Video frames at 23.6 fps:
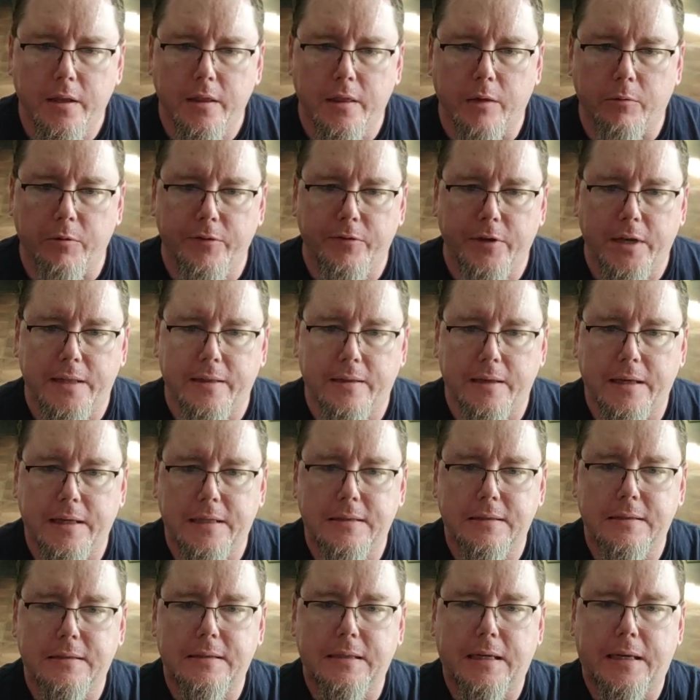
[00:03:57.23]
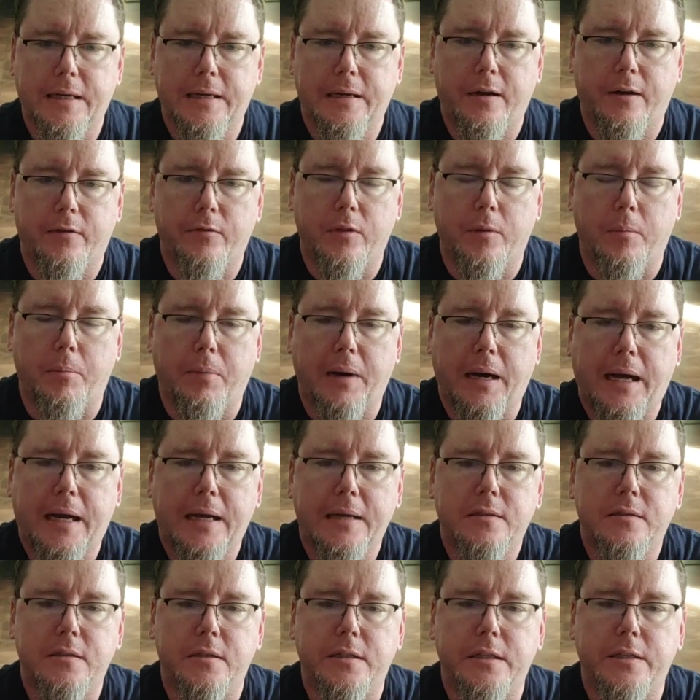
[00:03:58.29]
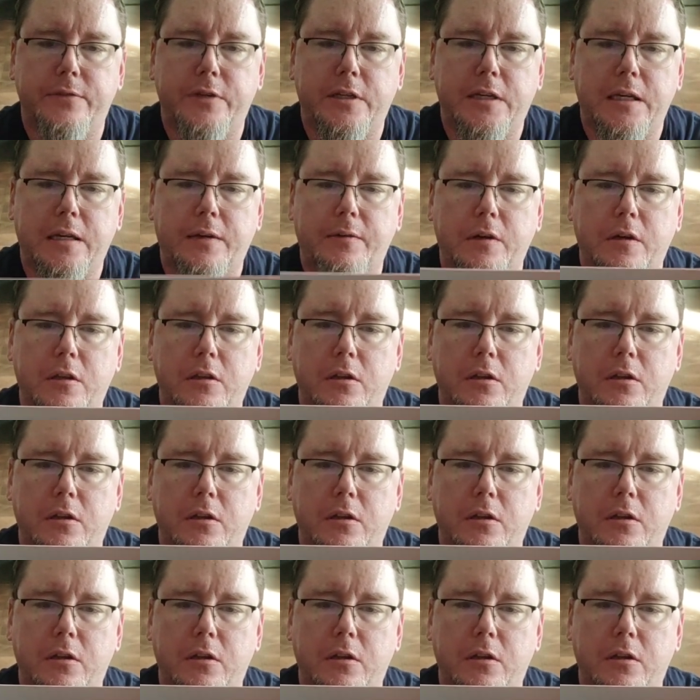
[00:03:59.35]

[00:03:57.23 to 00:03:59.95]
Then we've got the inside of the box. I'll give you kind of a